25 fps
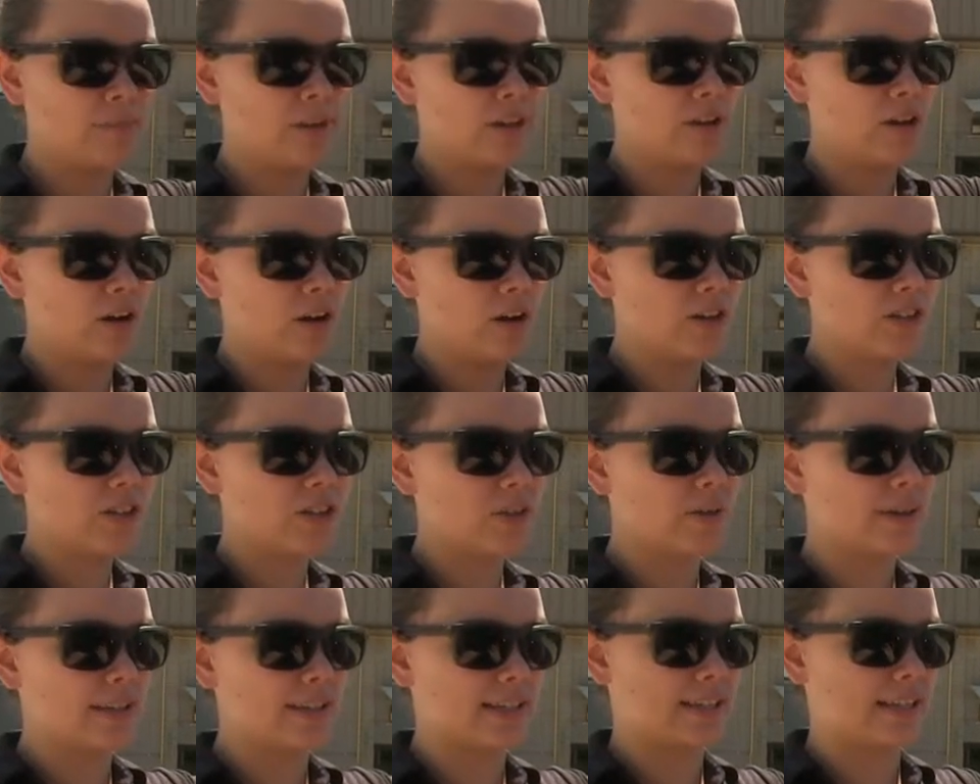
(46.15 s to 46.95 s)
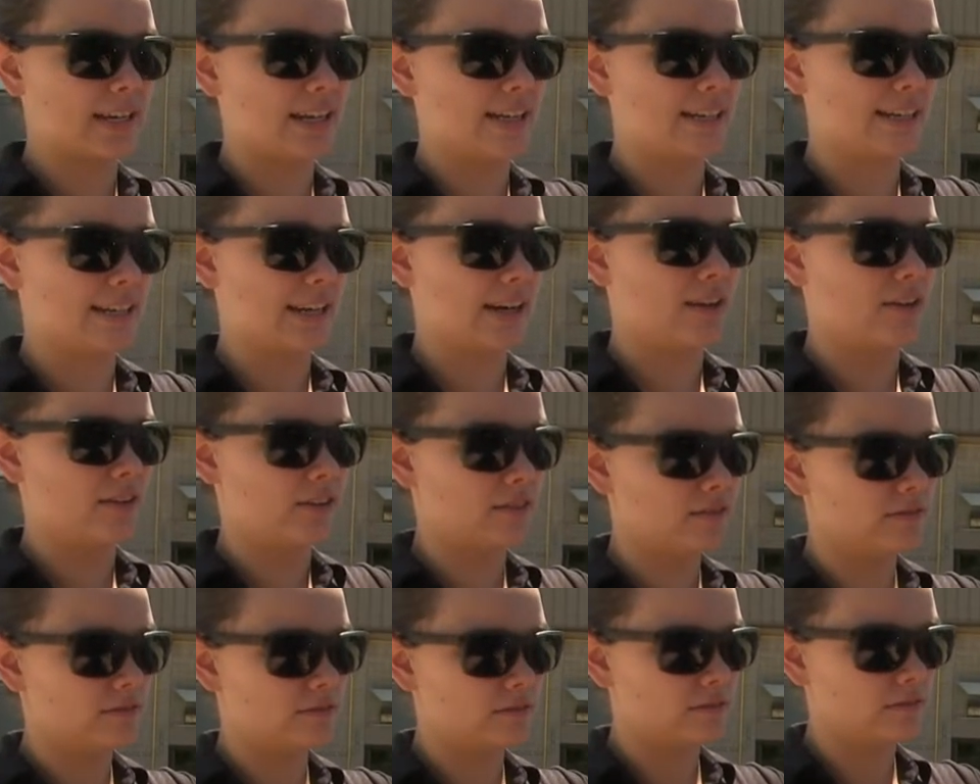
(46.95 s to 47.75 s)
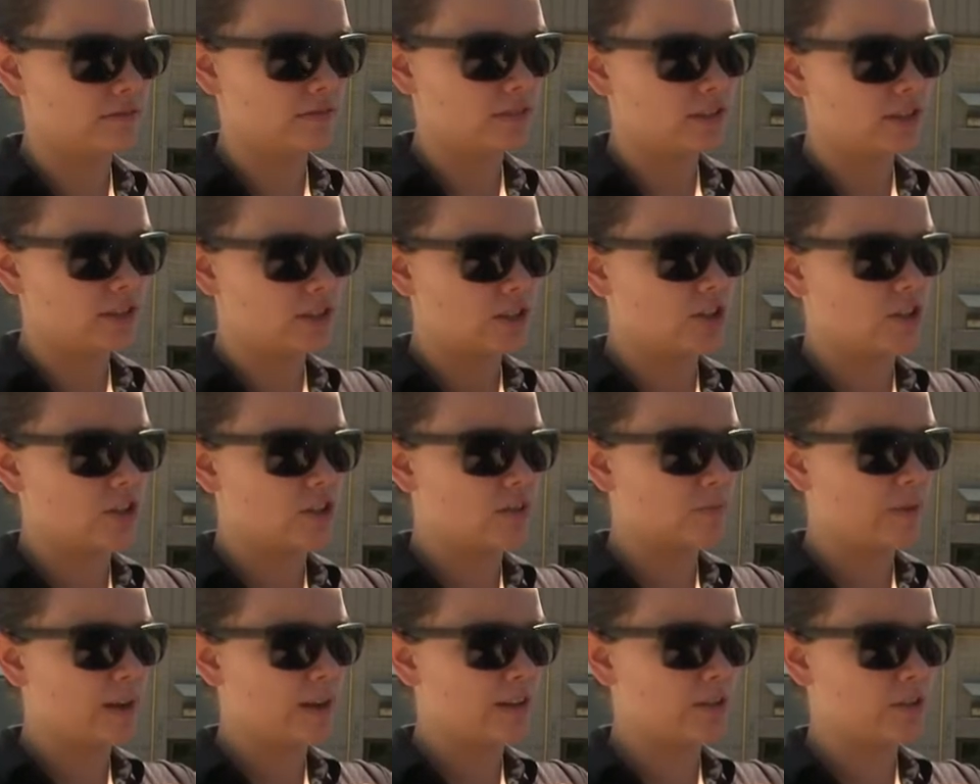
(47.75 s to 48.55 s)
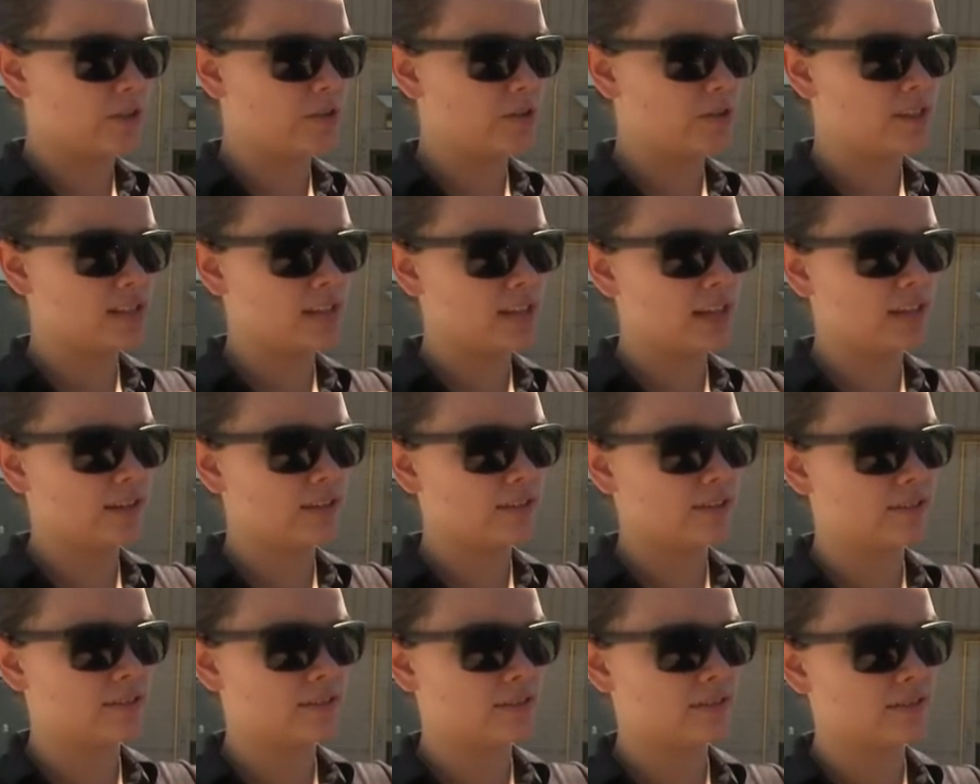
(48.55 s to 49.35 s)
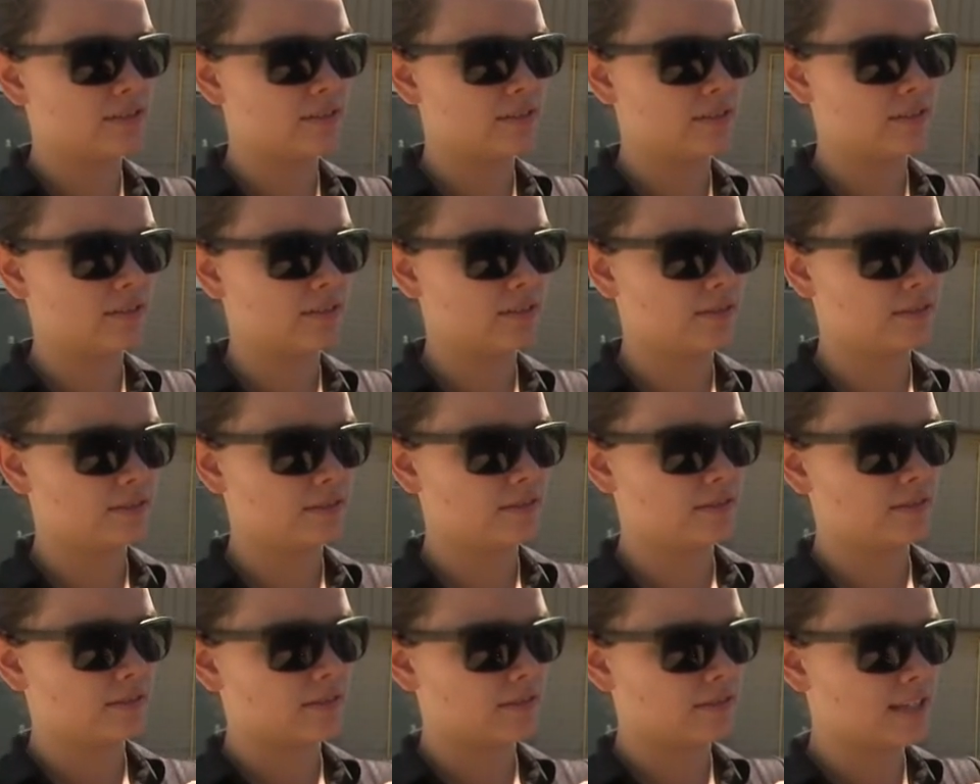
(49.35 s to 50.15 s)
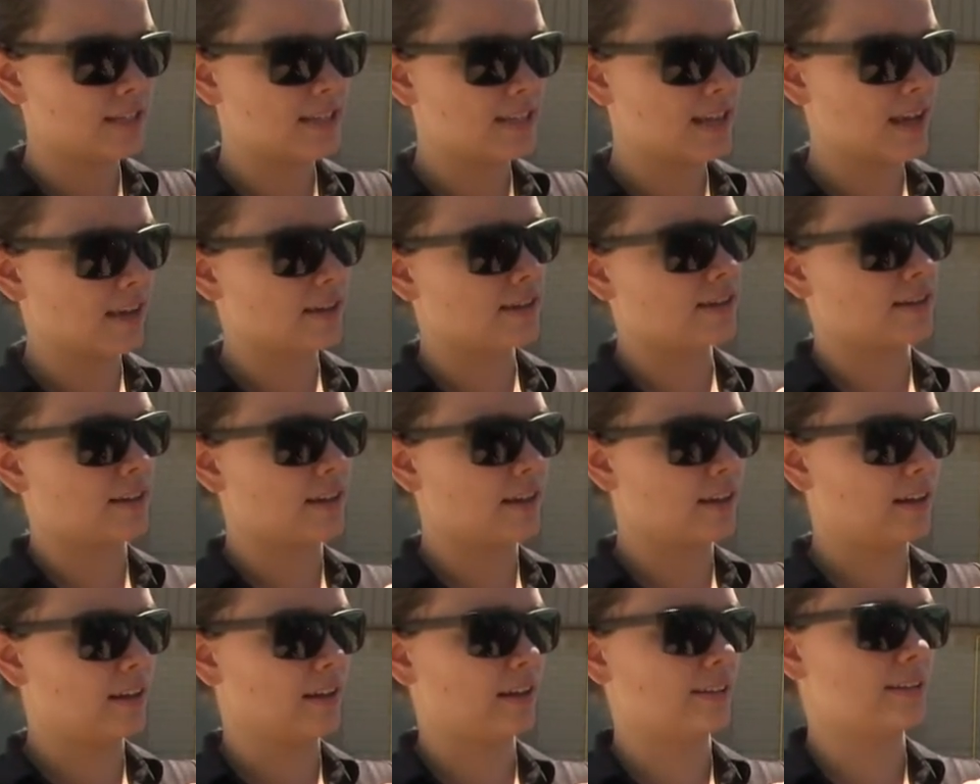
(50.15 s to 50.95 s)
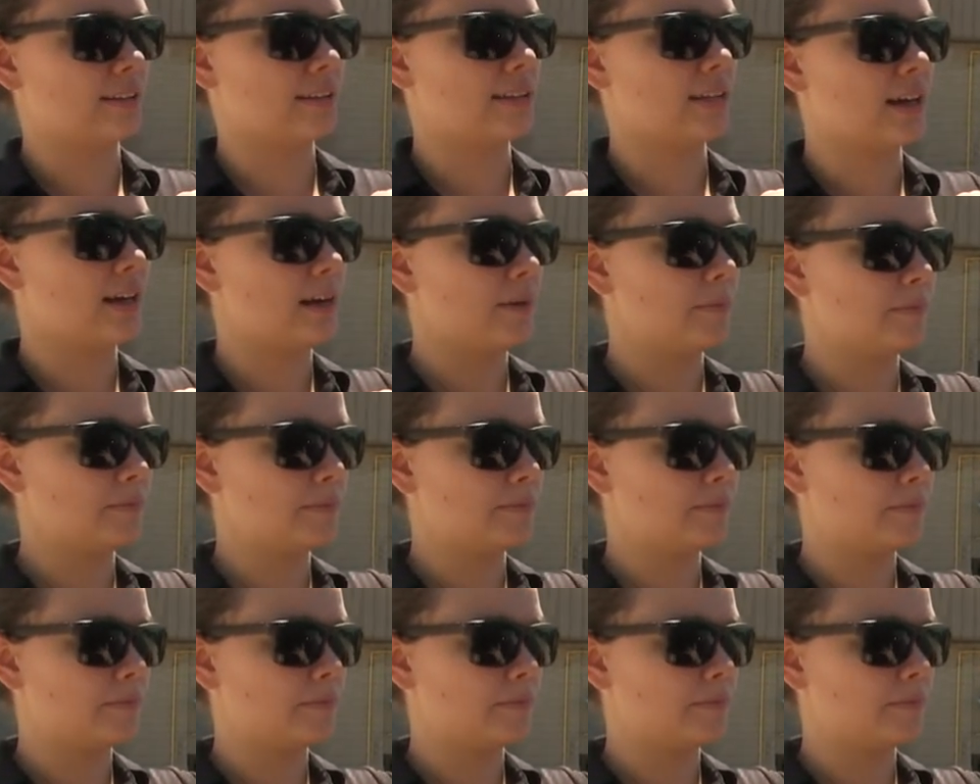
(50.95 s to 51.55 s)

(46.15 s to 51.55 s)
mirror also extends out just by loosening this hex nut at the top.